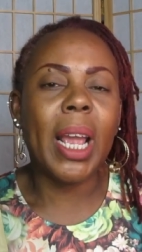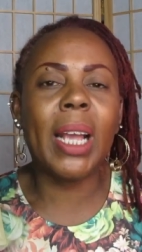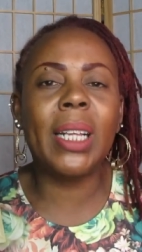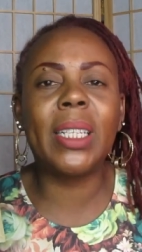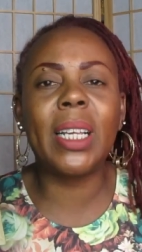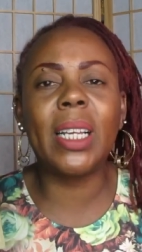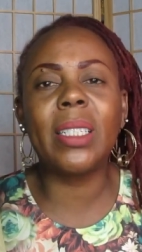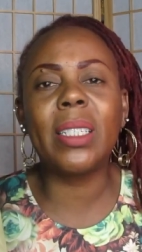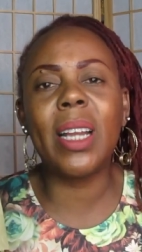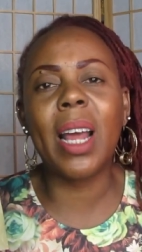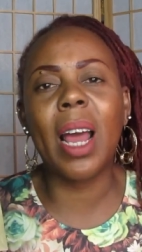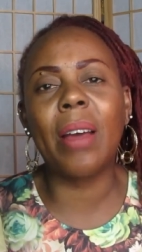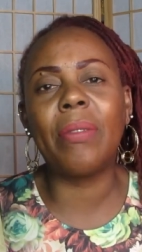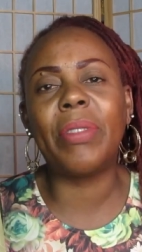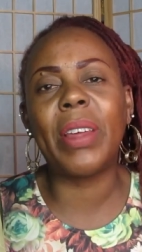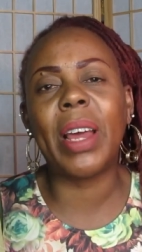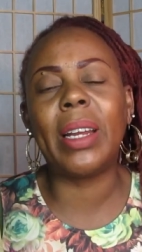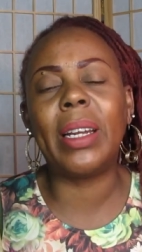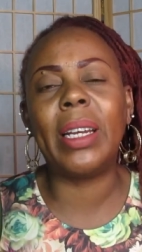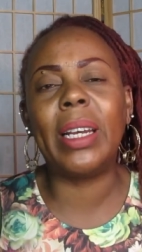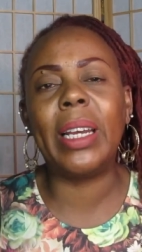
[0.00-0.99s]
it doesn't
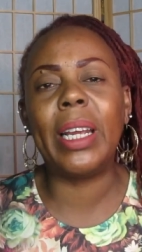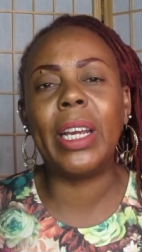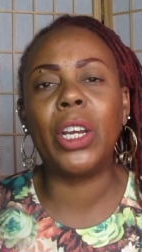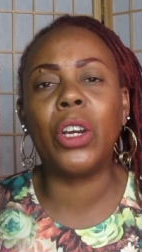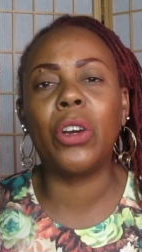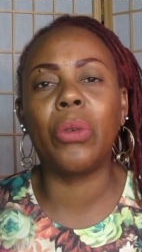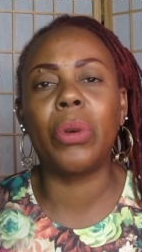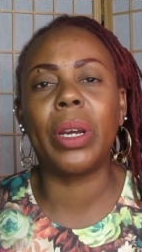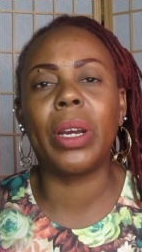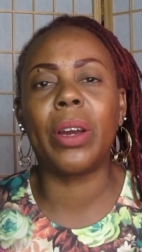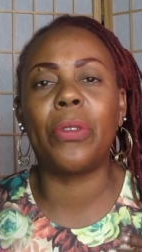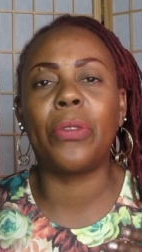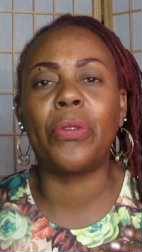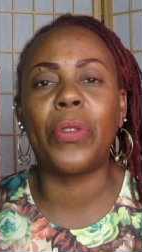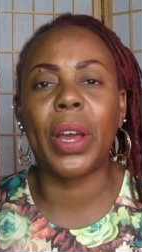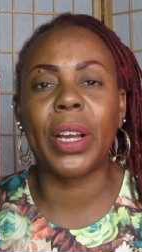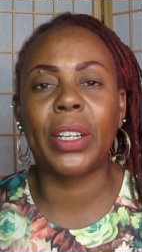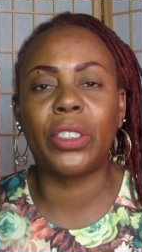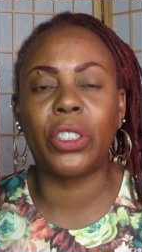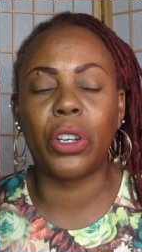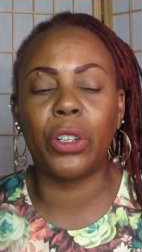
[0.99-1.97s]
have that lingering
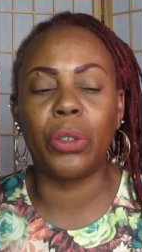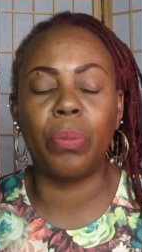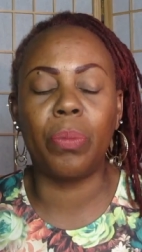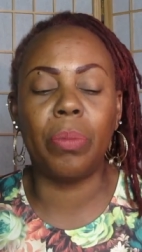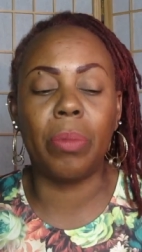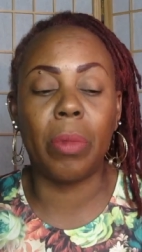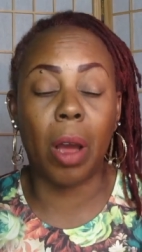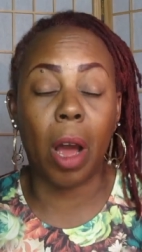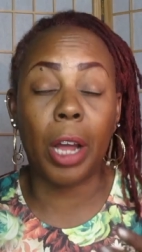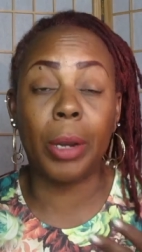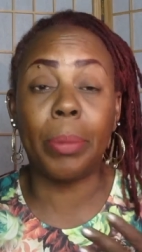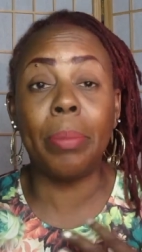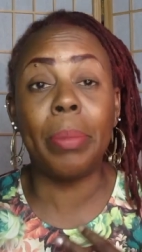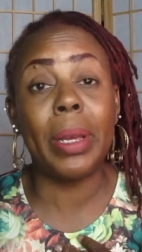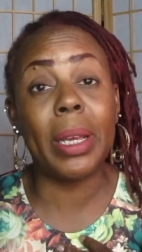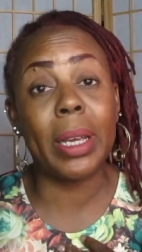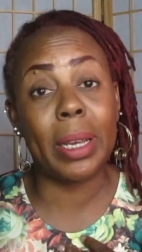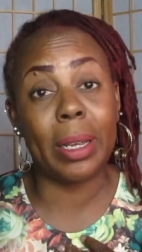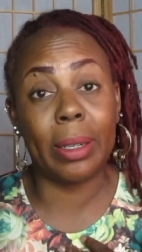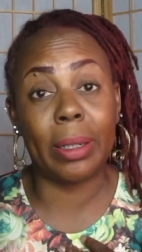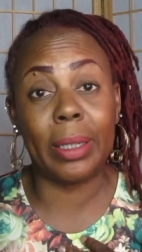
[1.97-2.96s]
effect on, on
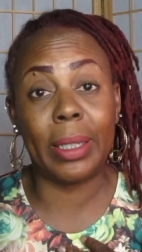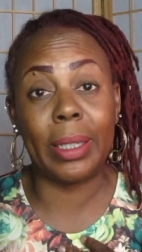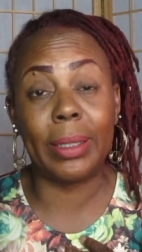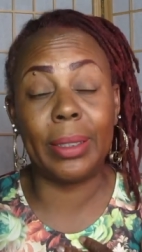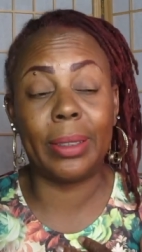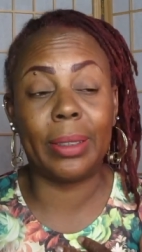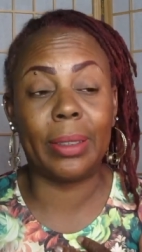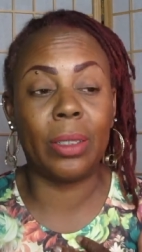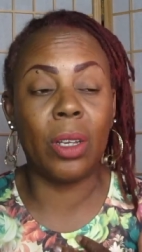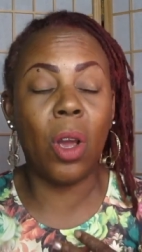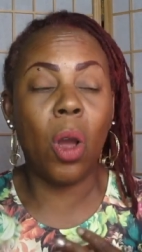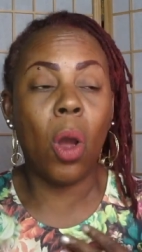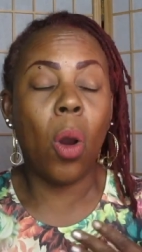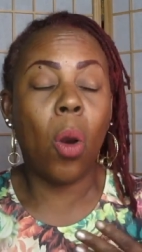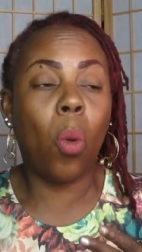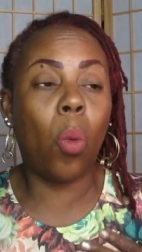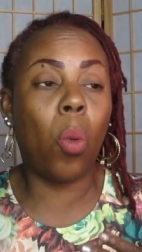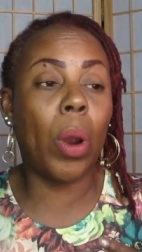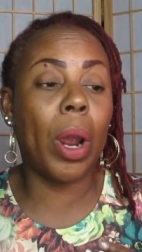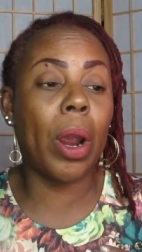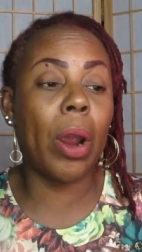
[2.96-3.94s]
me at least,
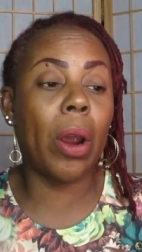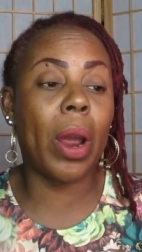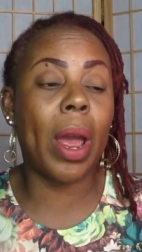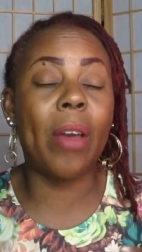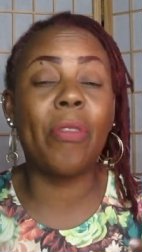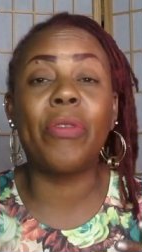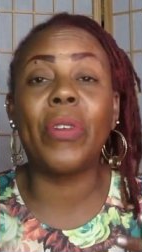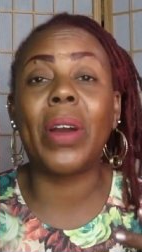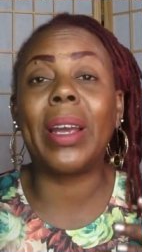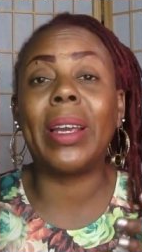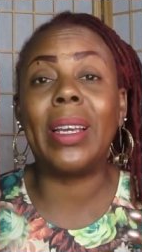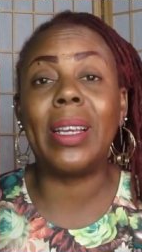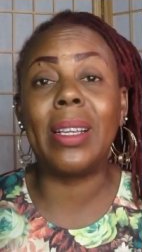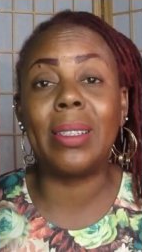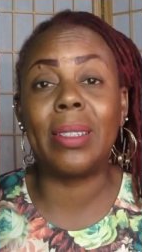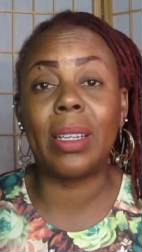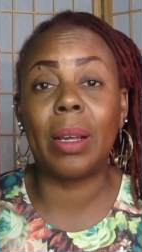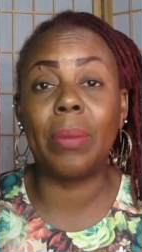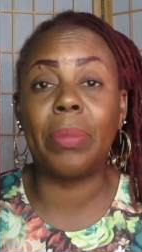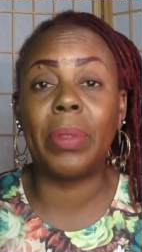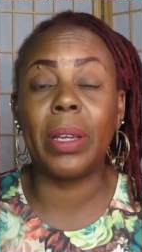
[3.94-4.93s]
where if I
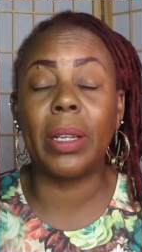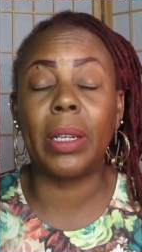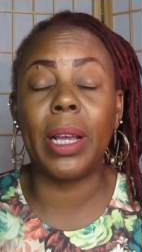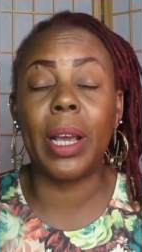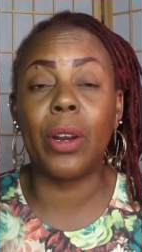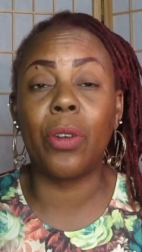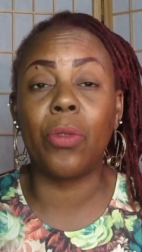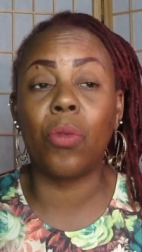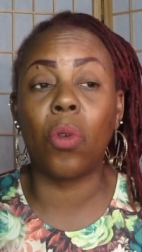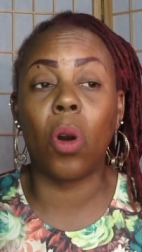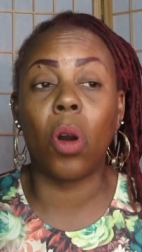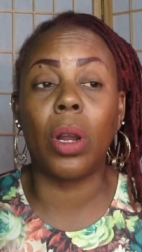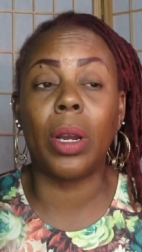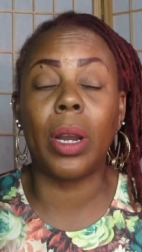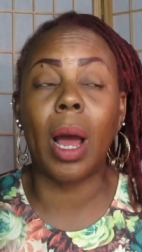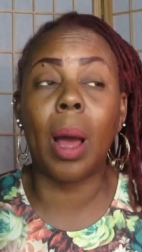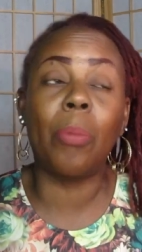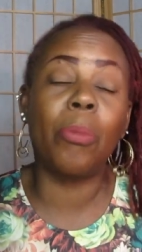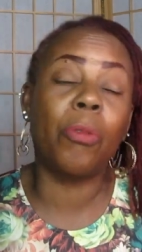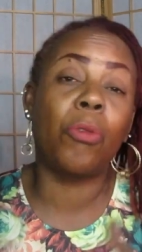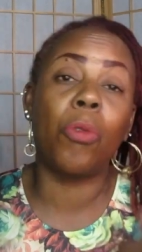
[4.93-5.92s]
eat something later
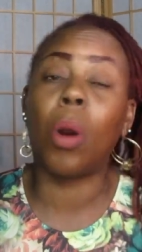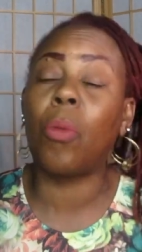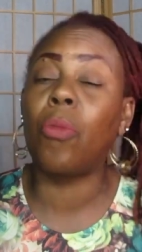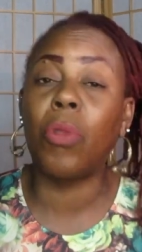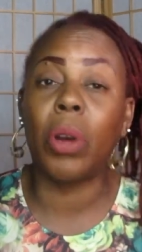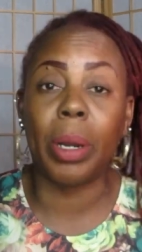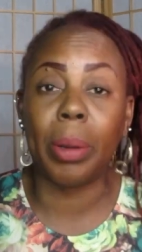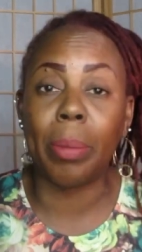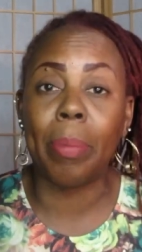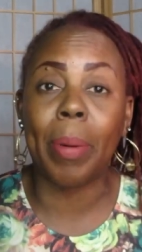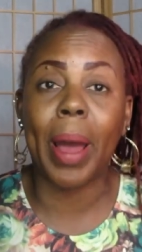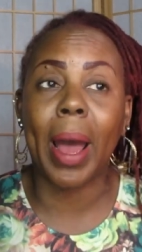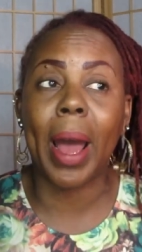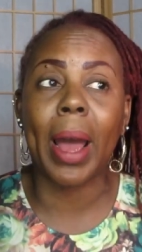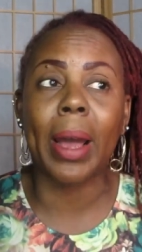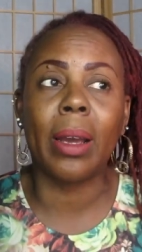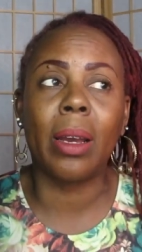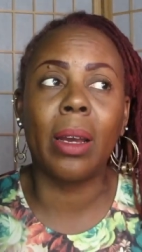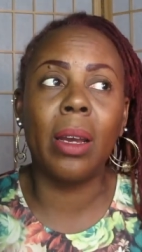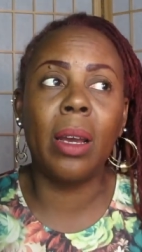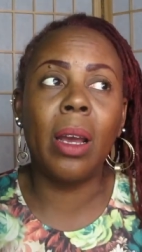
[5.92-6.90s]
on, I'm, I'm running back.